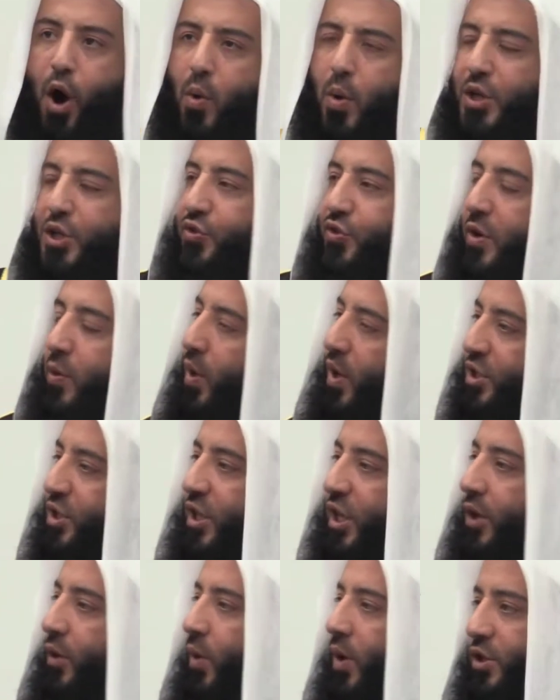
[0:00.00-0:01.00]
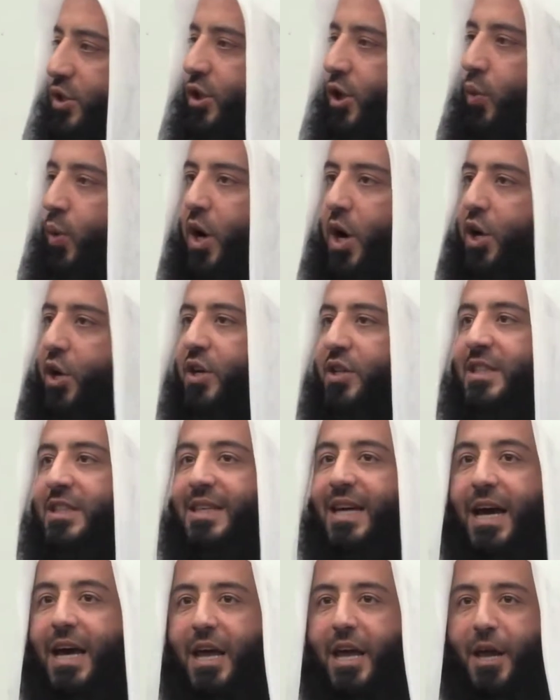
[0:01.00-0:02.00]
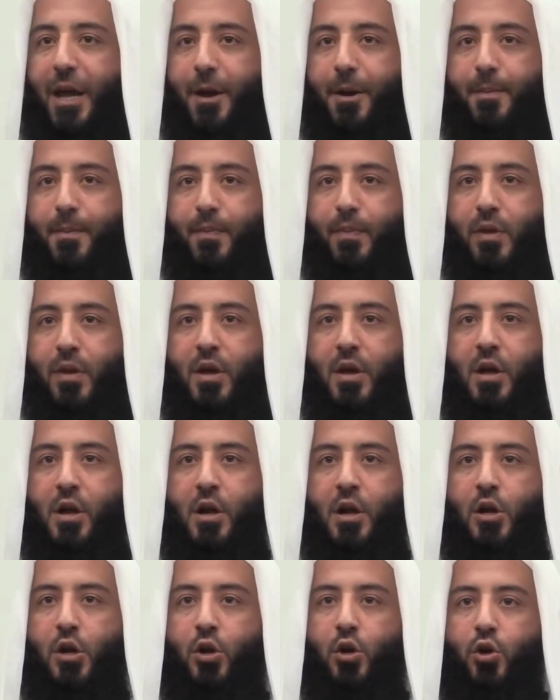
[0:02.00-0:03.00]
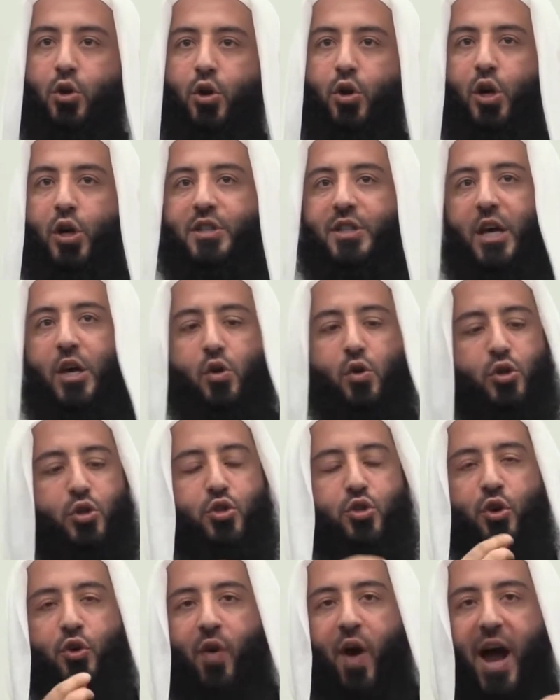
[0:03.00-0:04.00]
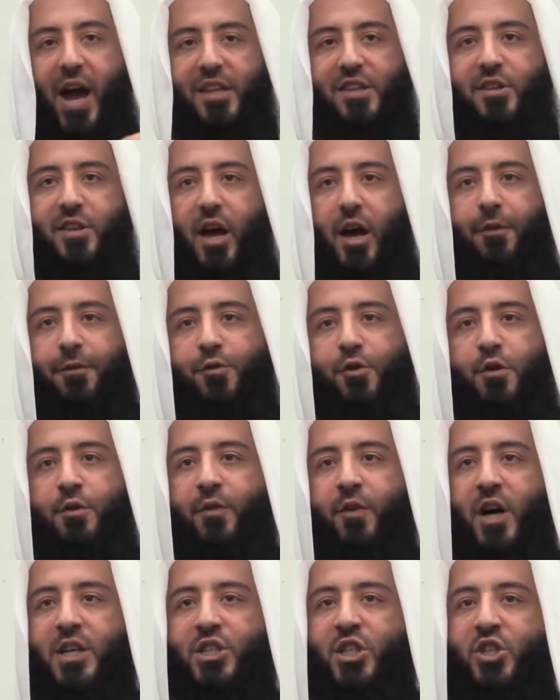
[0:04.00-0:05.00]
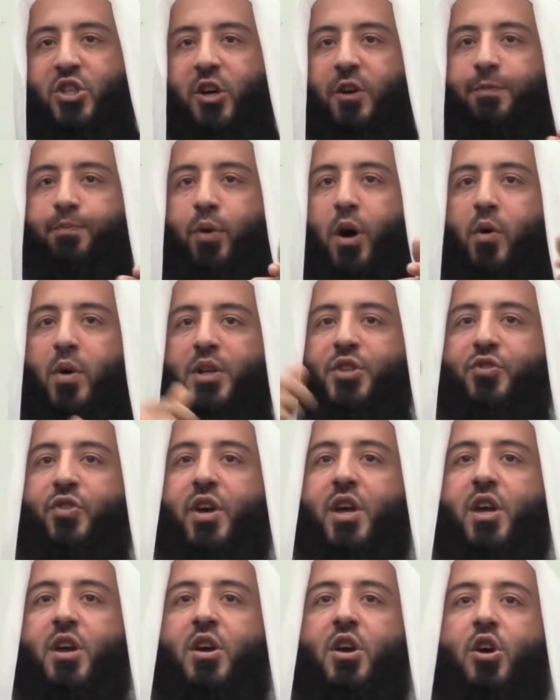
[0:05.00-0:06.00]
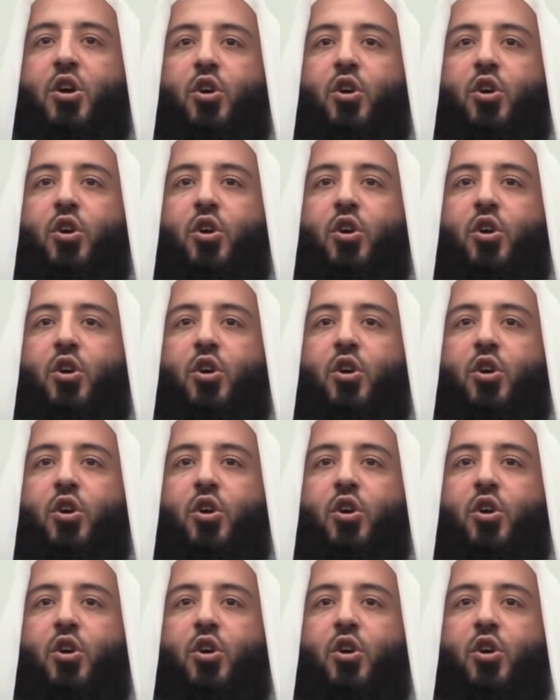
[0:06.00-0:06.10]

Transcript: poetry was the word of the day. You know, they used to write a few verses of poetry,